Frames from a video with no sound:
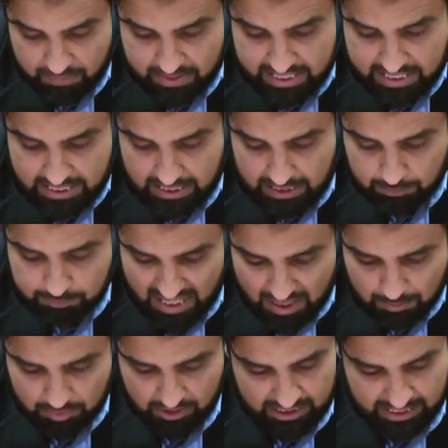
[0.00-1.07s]
The
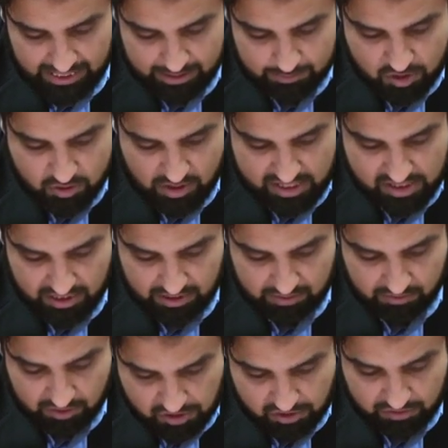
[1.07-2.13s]
people I am
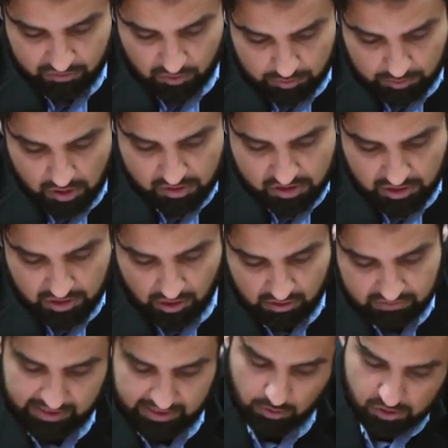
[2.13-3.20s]
addressing, first and foremost,
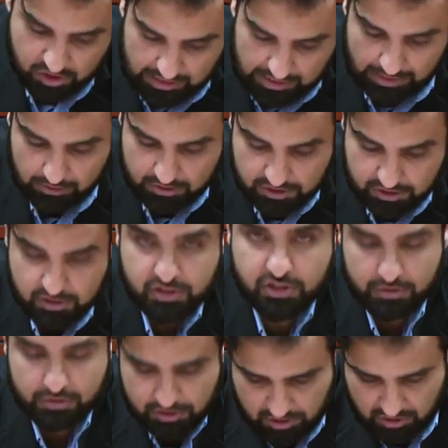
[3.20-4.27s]
are fellow scholars and
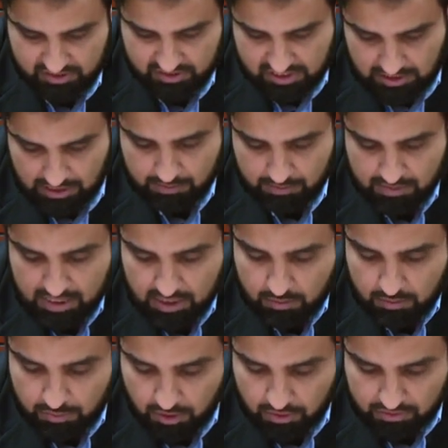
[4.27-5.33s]
students of Islam,
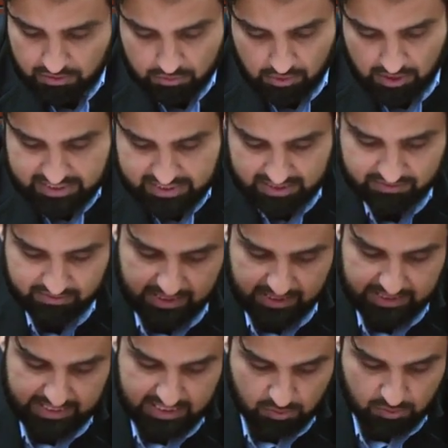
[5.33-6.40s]
both who
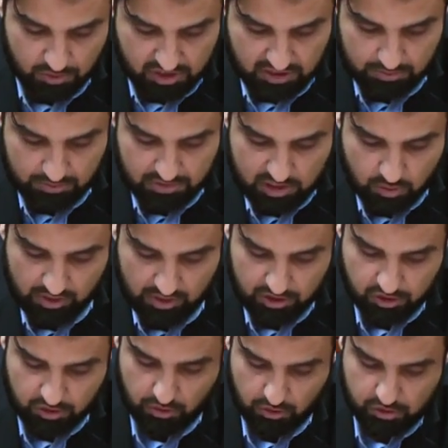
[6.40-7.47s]
identify as Muslims as well
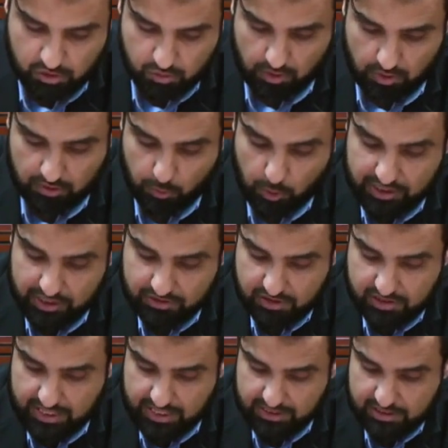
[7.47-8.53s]
as those who are willing
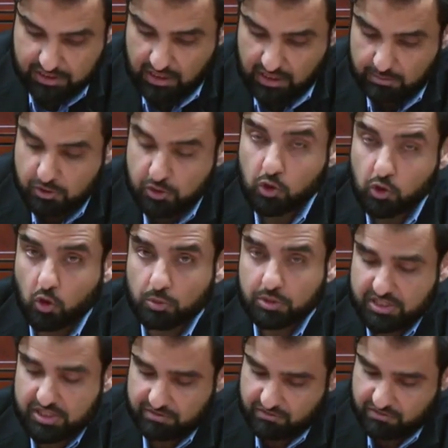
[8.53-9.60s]
to take Islam's
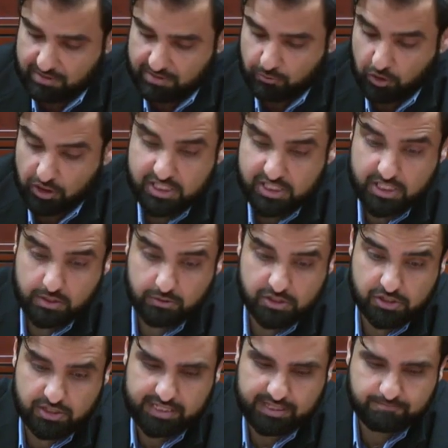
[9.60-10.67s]
normative framework
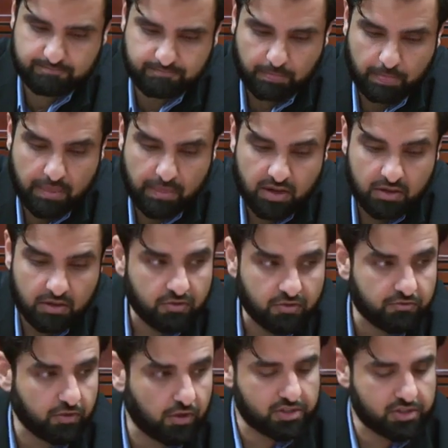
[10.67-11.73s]
seriously.
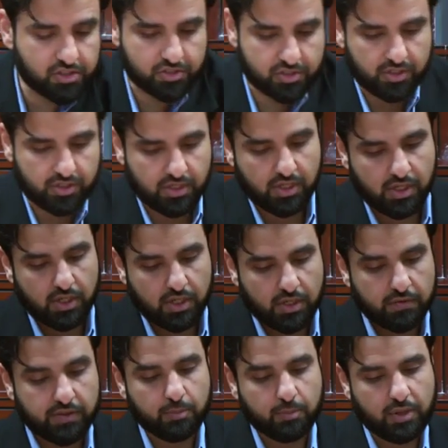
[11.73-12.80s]
First,
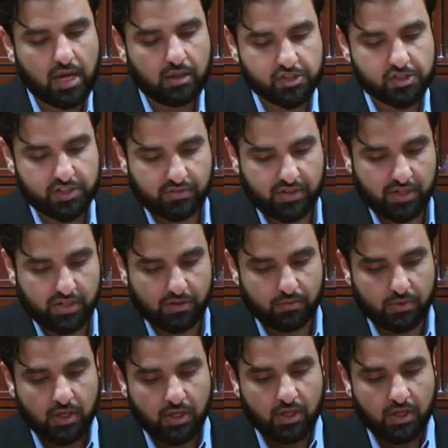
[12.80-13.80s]
the apology. Thank you.